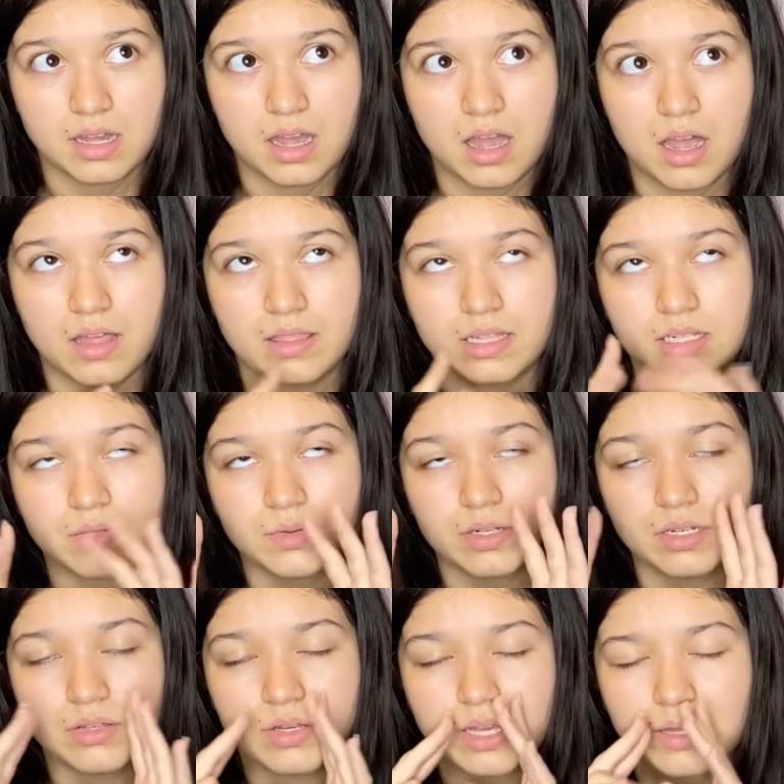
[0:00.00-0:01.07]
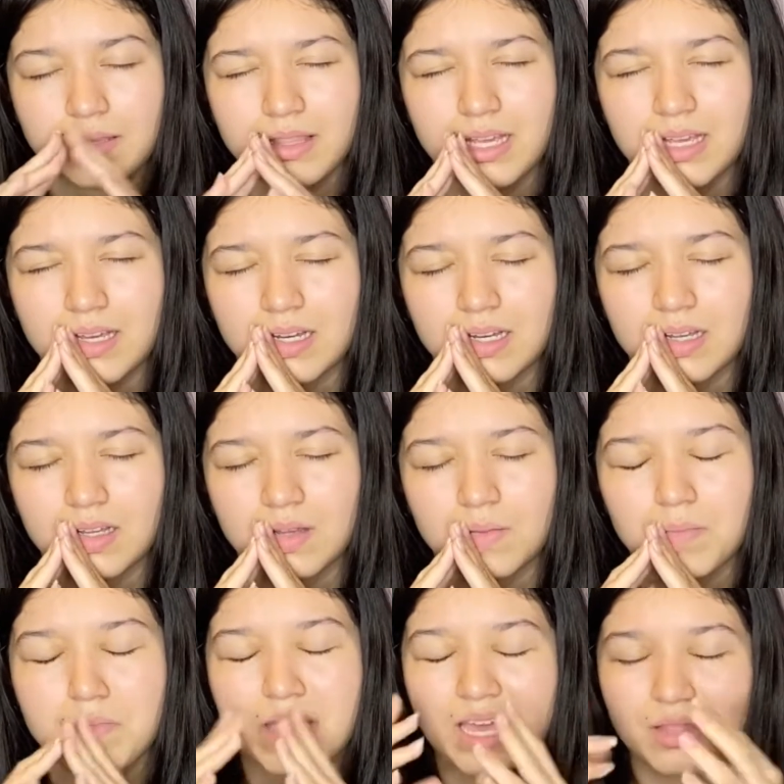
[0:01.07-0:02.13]
This one, you can like
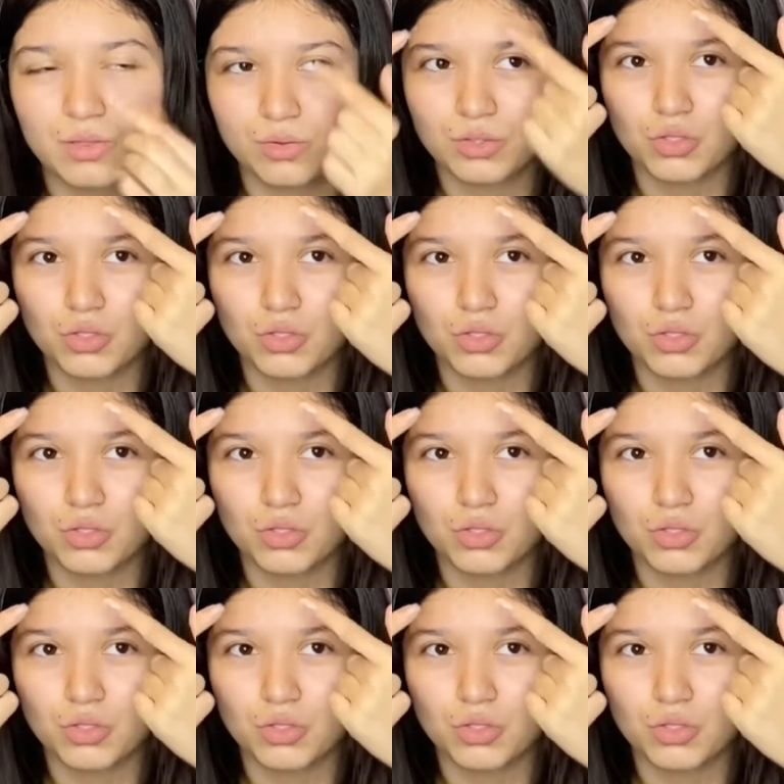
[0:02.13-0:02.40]
make those